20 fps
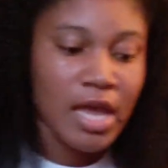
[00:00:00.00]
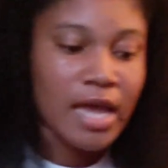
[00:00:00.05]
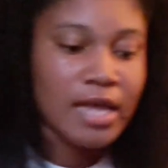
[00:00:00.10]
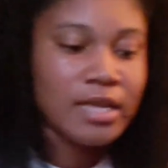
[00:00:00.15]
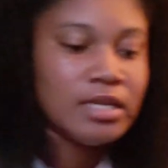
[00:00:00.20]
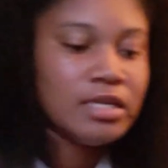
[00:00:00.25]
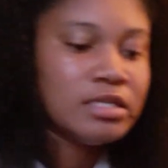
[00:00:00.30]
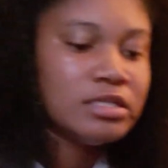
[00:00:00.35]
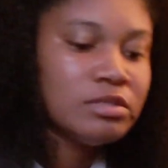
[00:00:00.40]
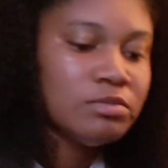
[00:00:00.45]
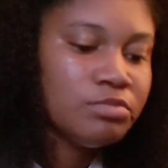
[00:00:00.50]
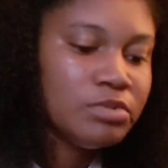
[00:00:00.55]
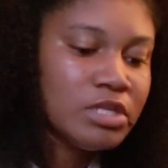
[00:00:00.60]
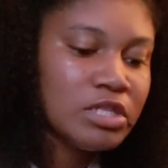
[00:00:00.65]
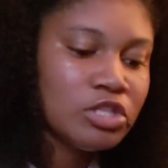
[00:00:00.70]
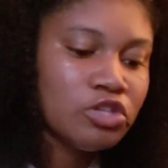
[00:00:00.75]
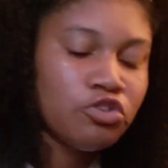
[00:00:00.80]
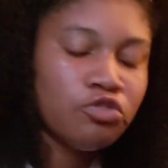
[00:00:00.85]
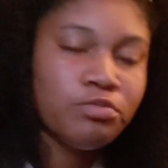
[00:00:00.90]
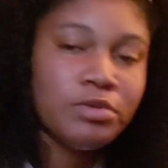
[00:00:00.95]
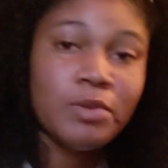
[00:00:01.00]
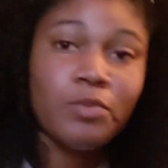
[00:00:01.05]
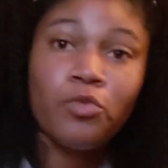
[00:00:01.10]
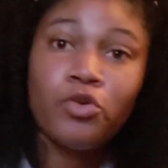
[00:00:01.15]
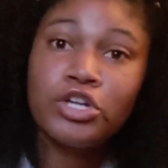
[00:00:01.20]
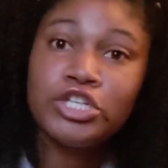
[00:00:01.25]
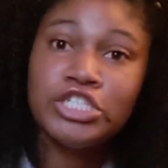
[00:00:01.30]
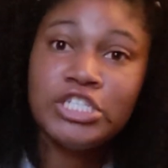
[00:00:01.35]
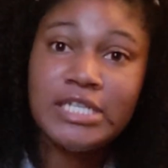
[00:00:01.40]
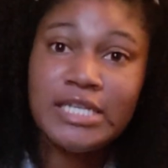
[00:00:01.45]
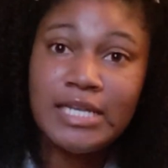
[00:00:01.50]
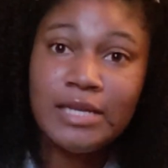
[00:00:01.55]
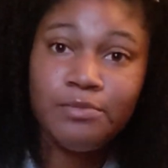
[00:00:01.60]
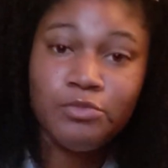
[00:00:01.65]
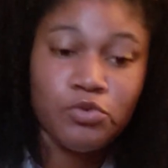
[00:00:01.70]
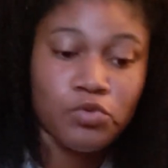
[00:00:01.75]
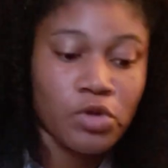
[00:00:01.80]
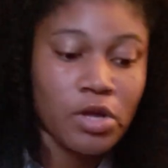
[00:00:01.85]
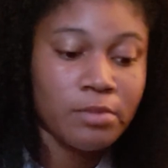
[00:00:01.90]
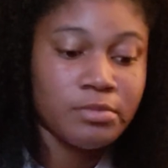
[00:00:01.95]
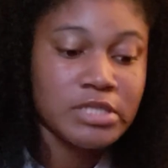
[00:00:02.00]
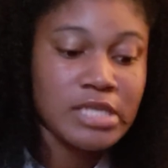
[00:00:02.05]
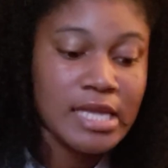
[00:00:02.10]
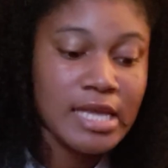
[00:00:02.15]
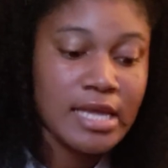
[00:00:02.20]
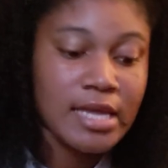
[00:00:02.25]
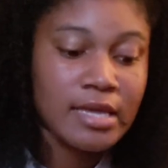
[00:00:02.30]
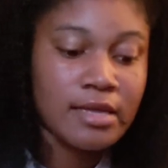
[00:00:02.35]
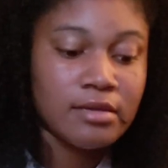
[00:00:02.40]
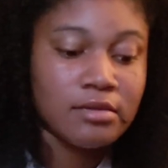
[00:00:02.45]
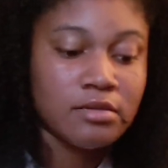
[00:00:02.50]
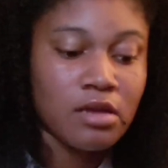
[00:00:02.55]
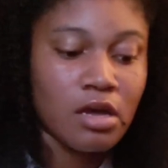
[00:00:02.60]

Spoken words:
need to be a little bit more cheap, you know what I'm saying?